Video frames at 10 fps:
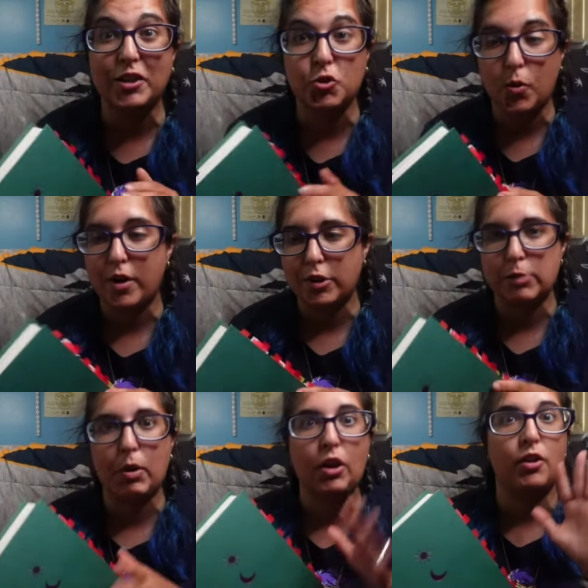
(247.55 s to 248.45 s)
enjoying this
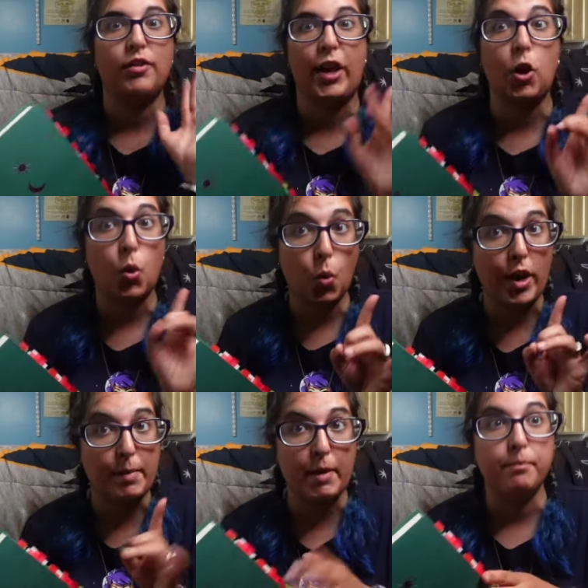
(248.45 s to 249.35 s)
book, like,
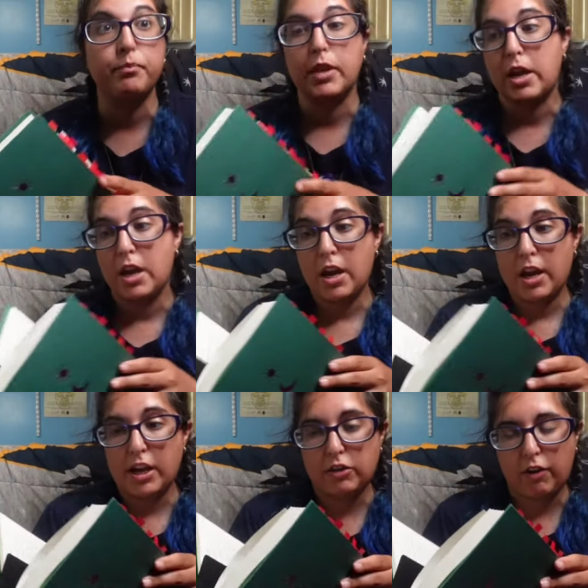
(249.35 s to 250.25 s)
quite a bit.
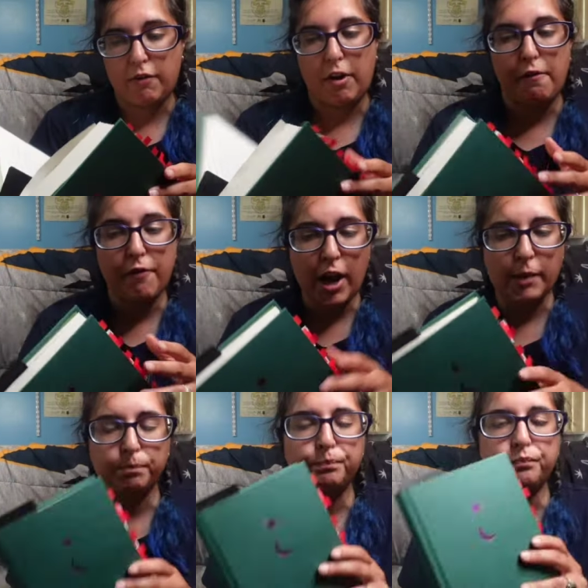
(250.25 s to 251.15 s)
It's very, very
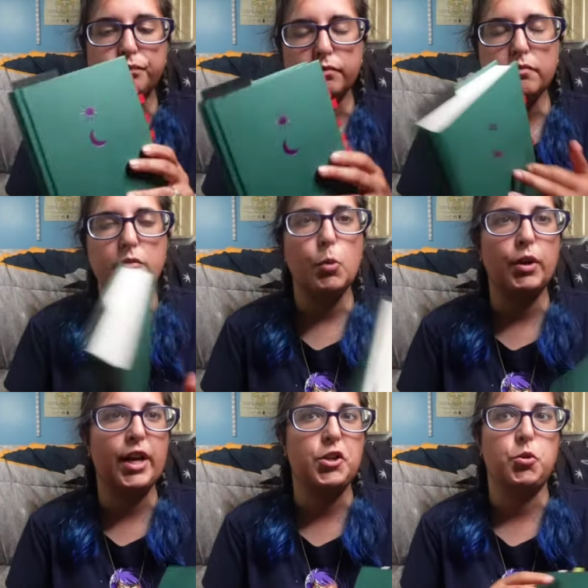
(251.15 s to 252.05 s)
fun. We're
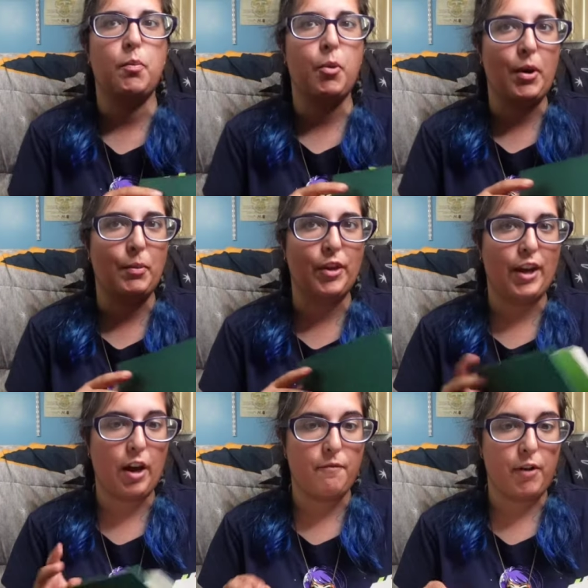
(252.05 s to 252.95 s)
getting to a point where,
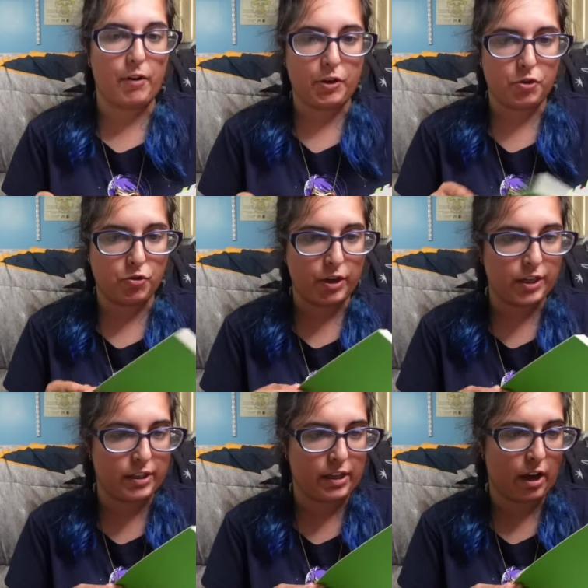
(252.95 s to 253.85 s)
like, I'm very intrigued
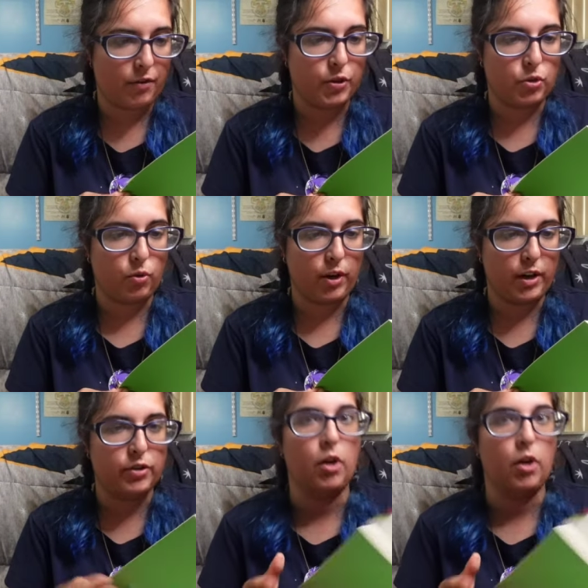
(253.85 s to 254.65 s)
to see how this story is